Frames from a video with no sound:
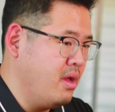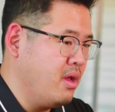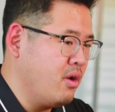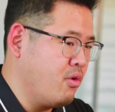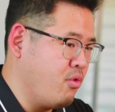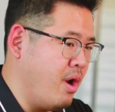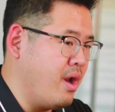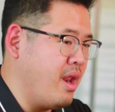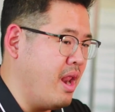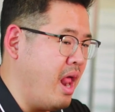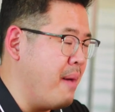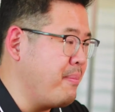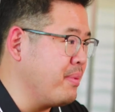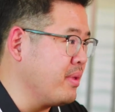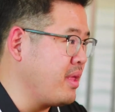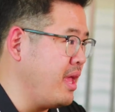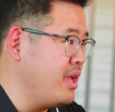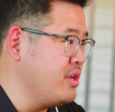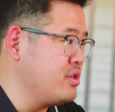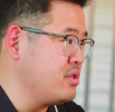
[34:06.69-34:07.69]
credit
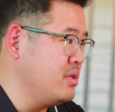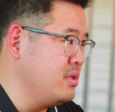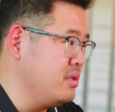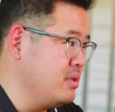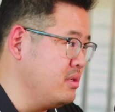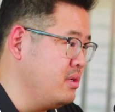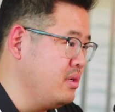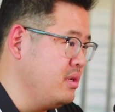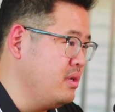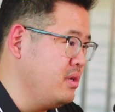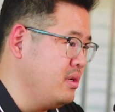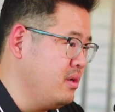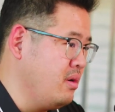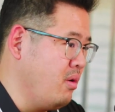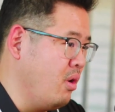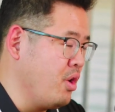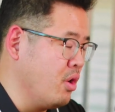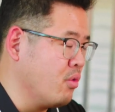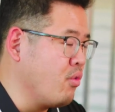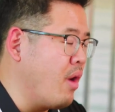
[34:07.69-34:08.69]
application
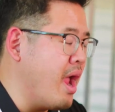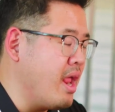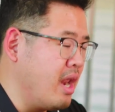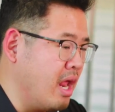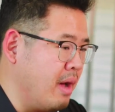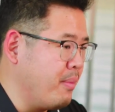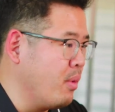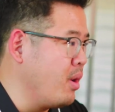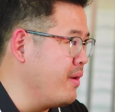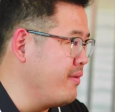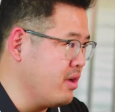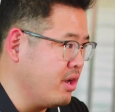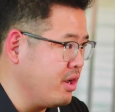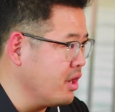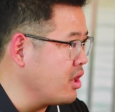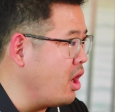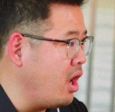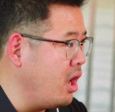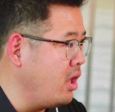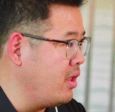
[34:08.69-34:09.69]
or your write-up, whatever you're going
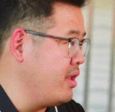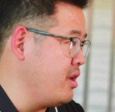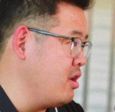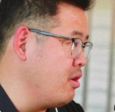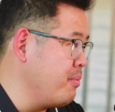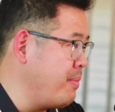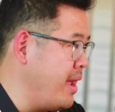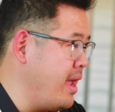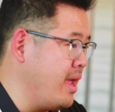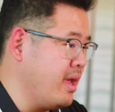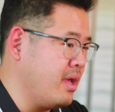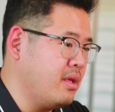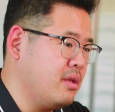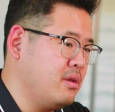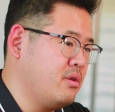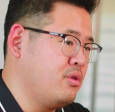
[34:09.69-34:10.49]
to call it, your bank,